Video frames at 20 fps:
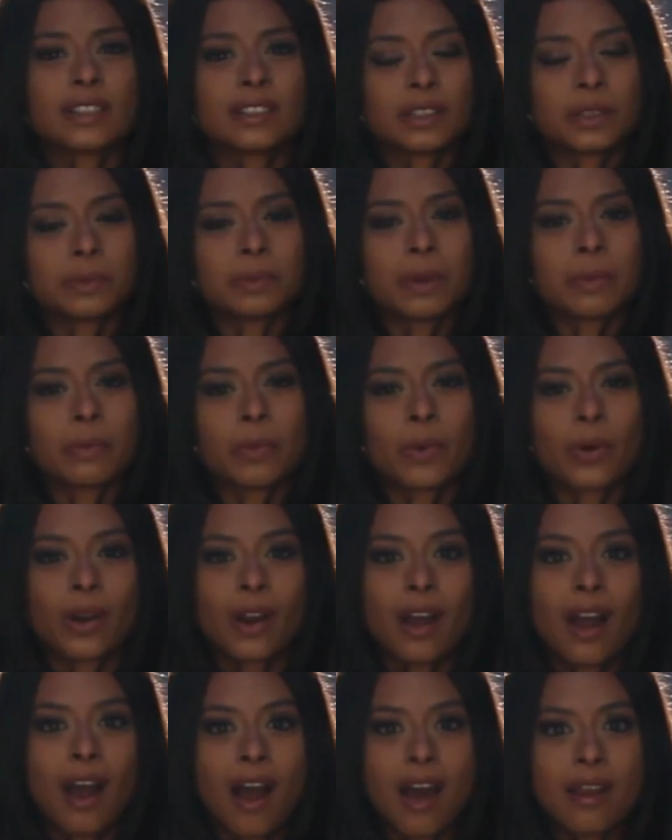a little bit more
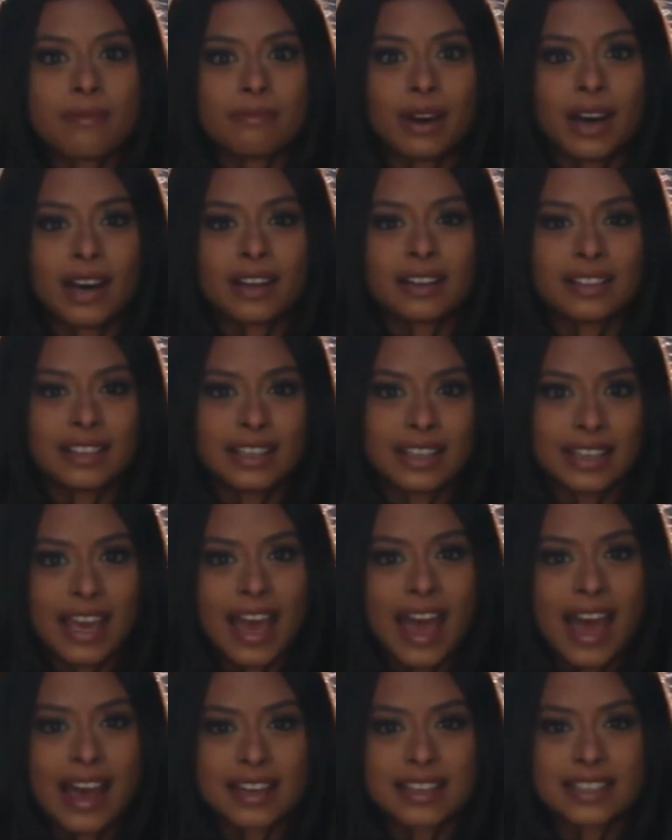on modeling,
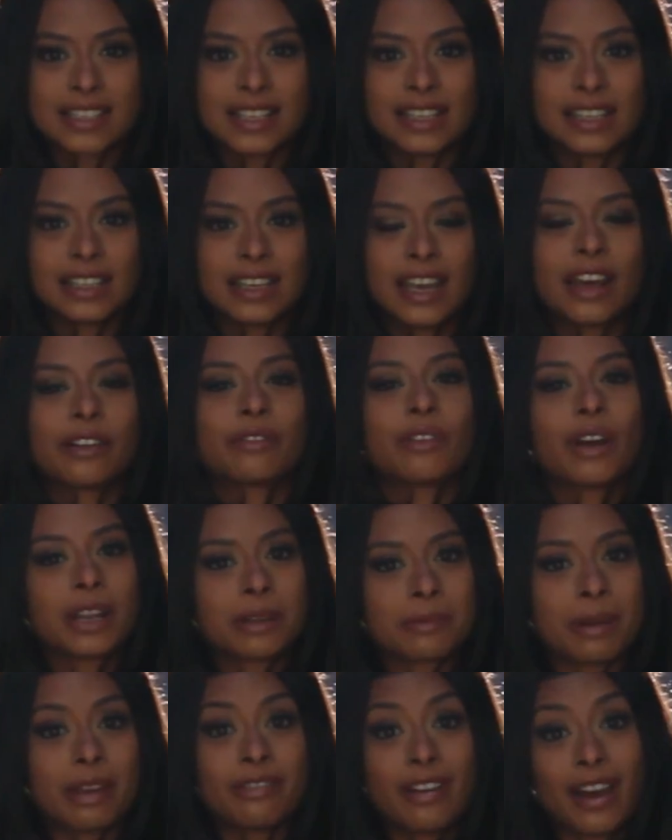acting, and
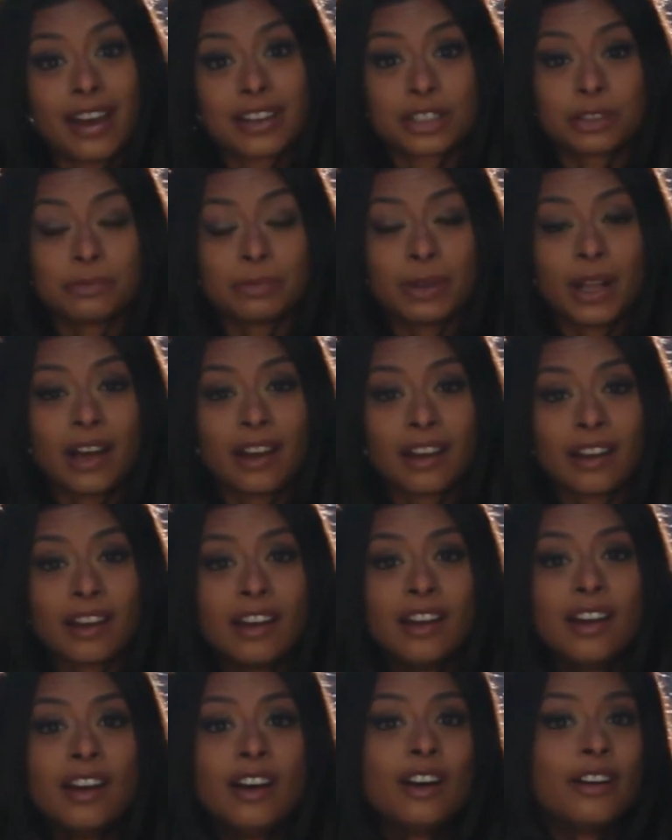running my fashion blog
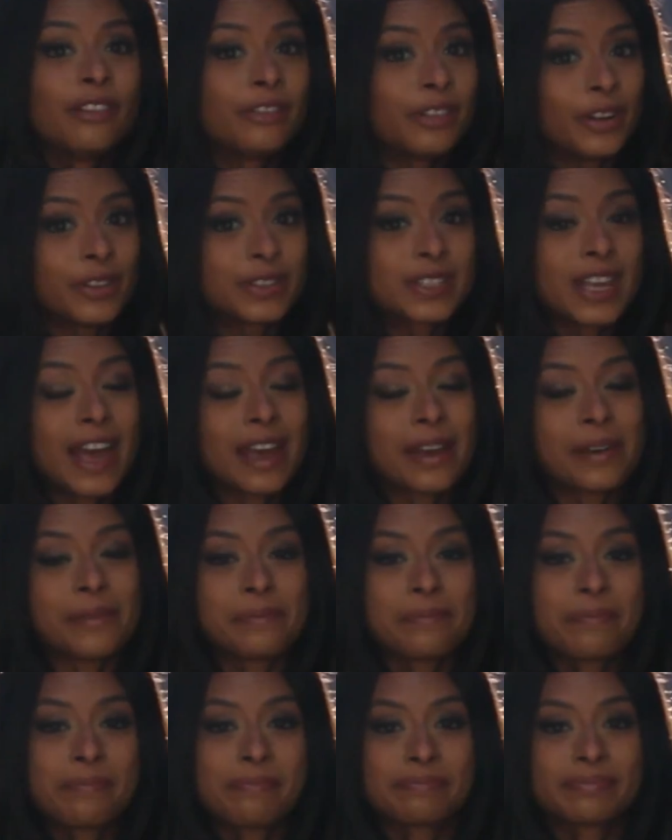full time.
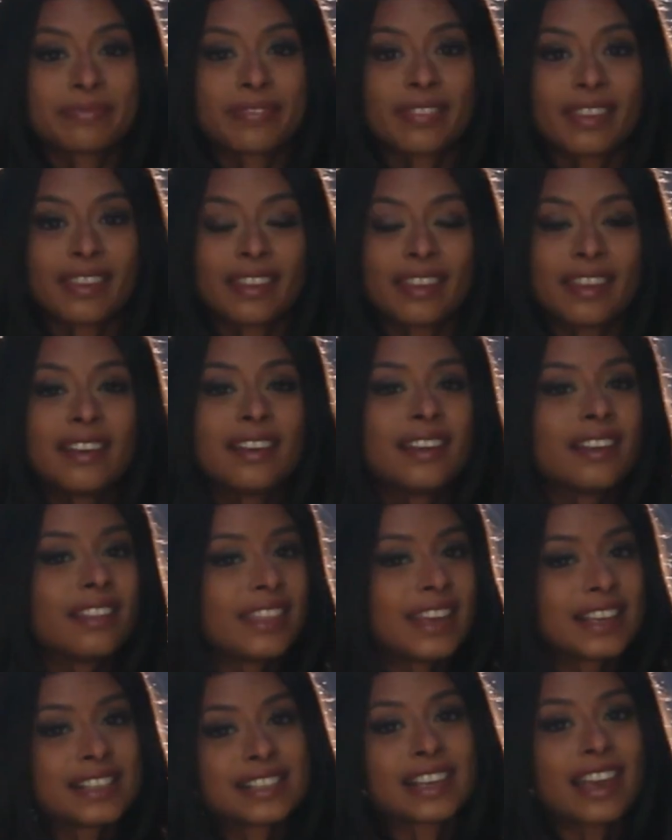
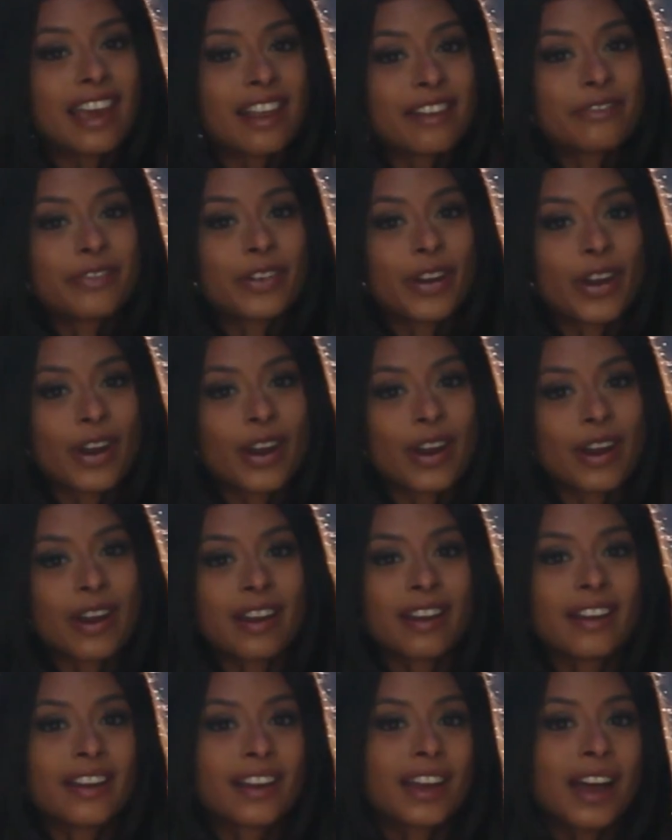Thanks again
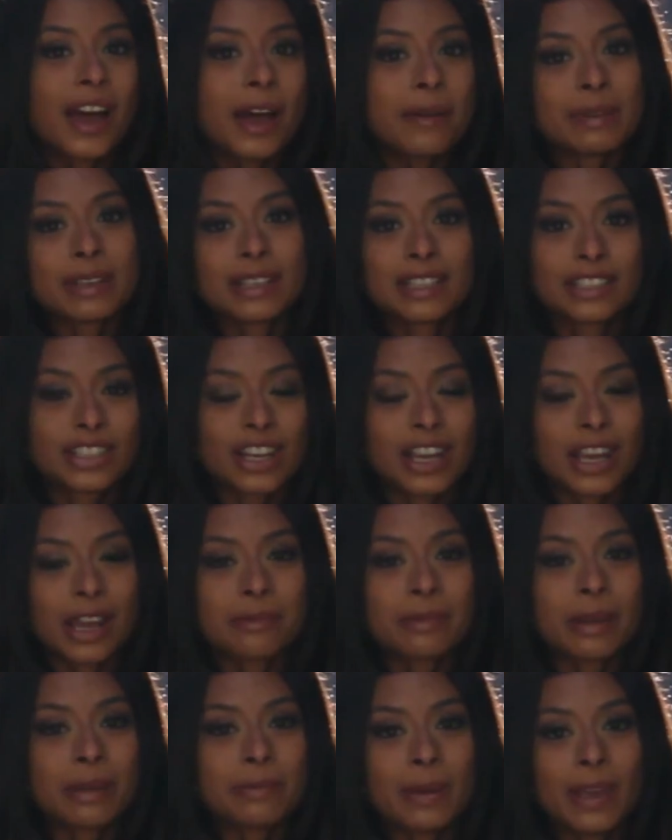for coming to check out
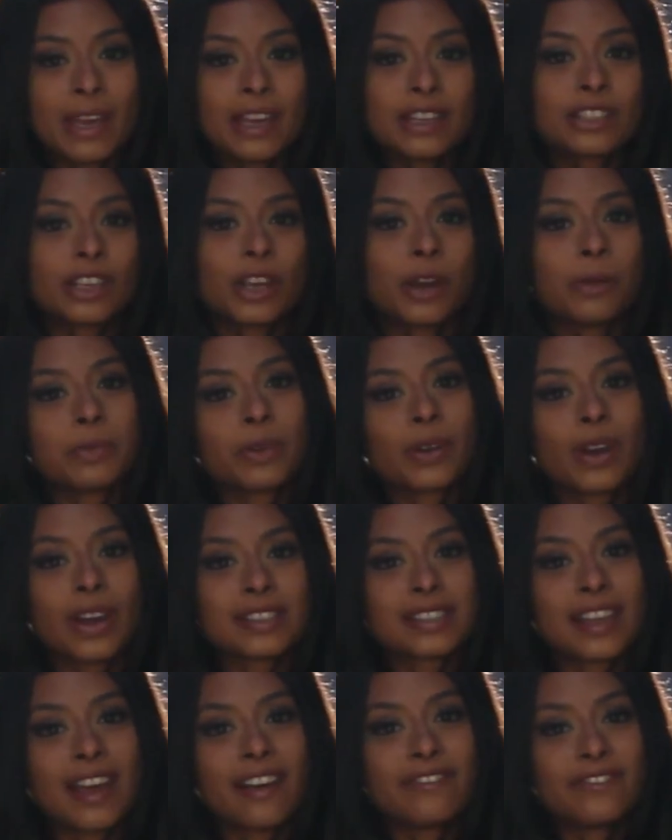my page. I hope you
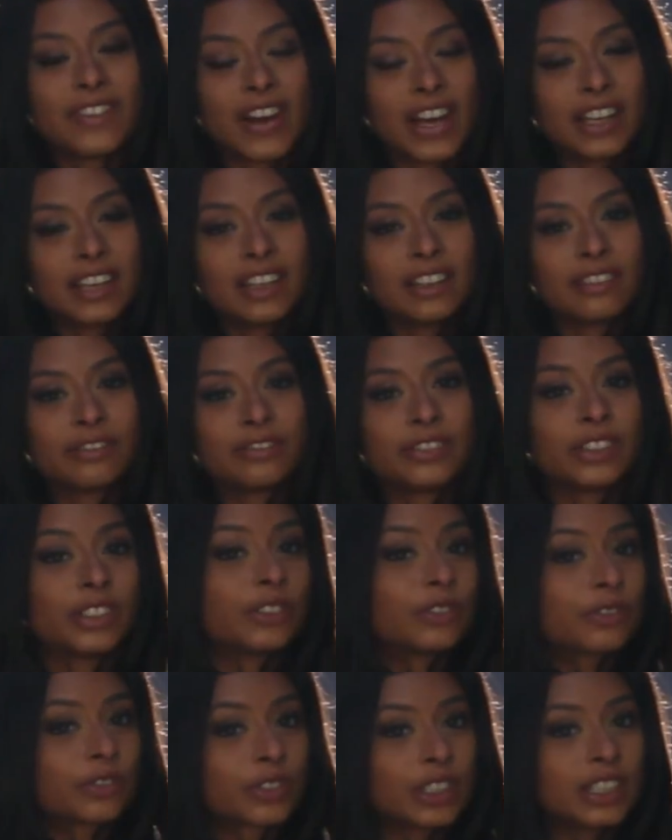guys have fun and feel
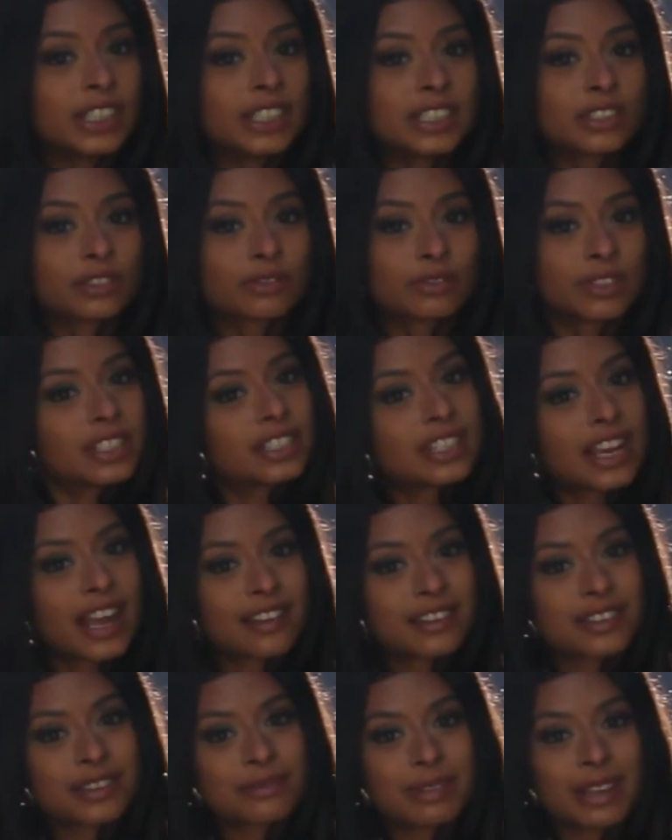free to reach
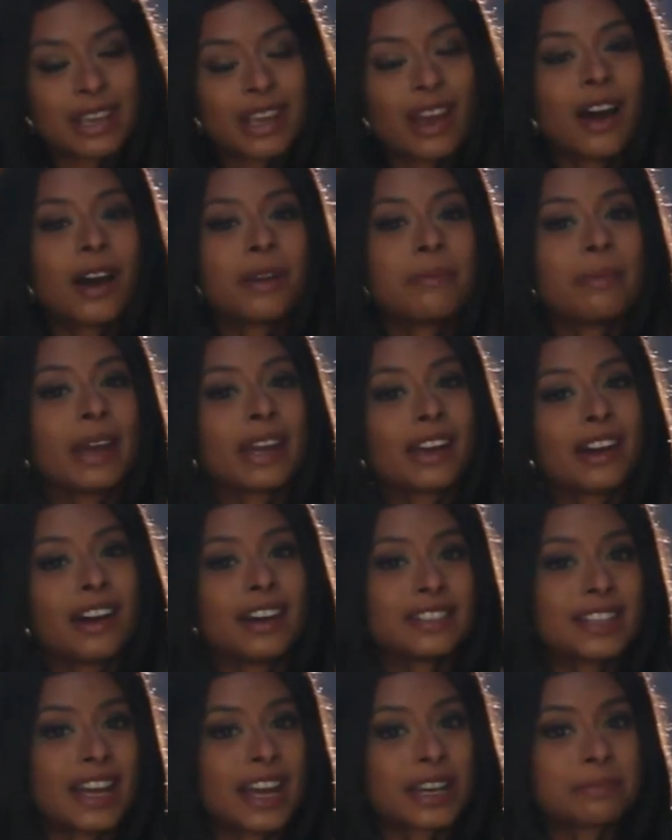out to me on my
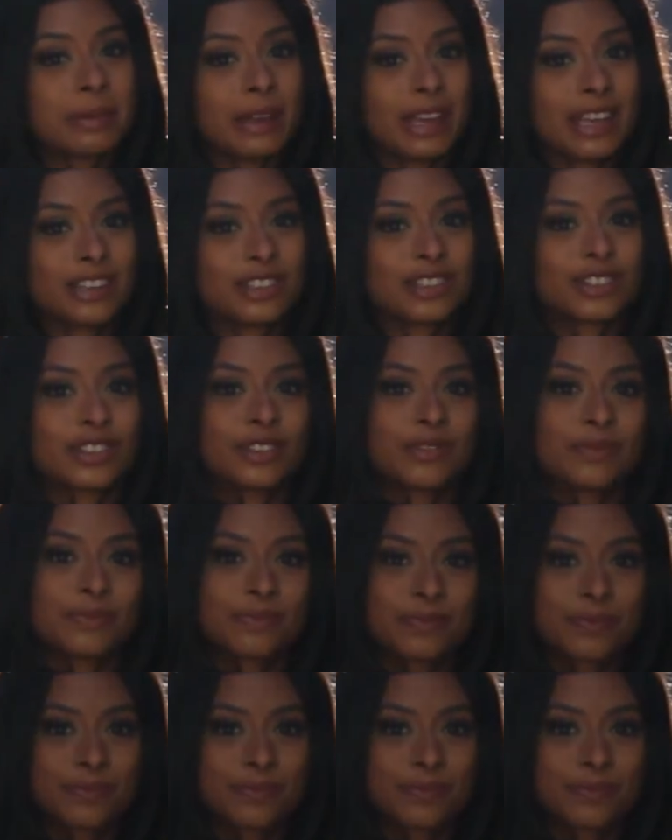contact page.